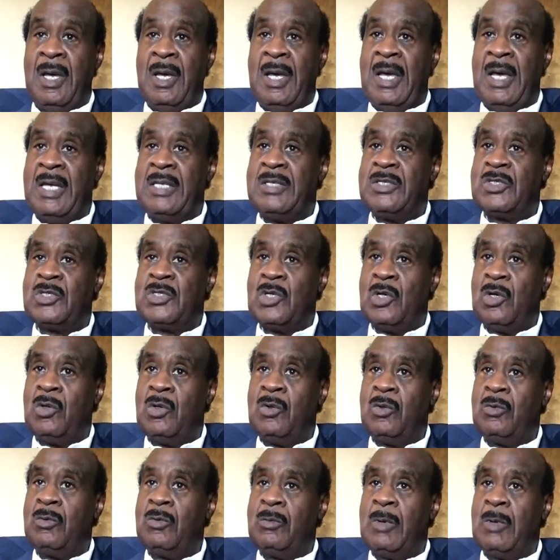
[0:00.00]
And
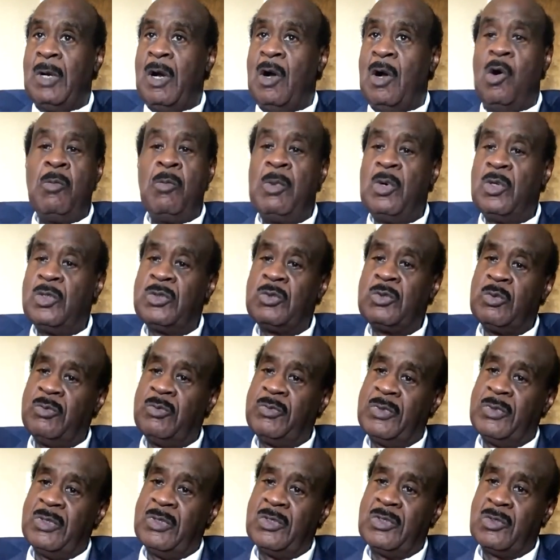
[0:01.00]
so, almost with
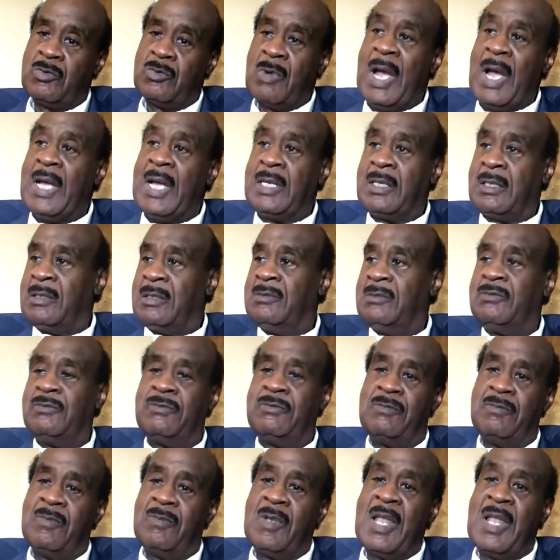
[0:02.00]
the strike of
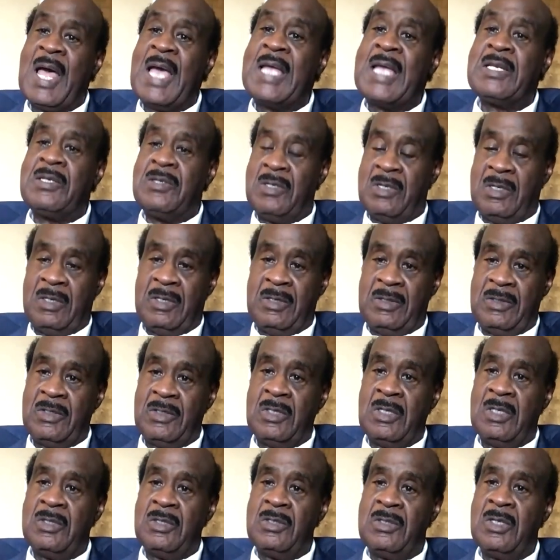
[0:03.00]
lightning and
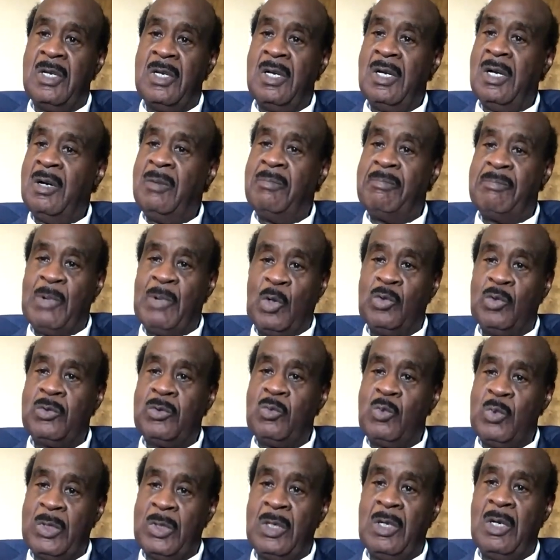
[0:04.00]
such, a bolt
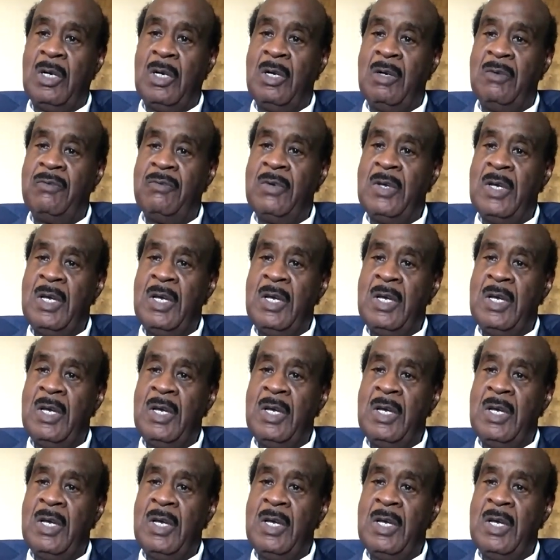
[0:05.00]
went off,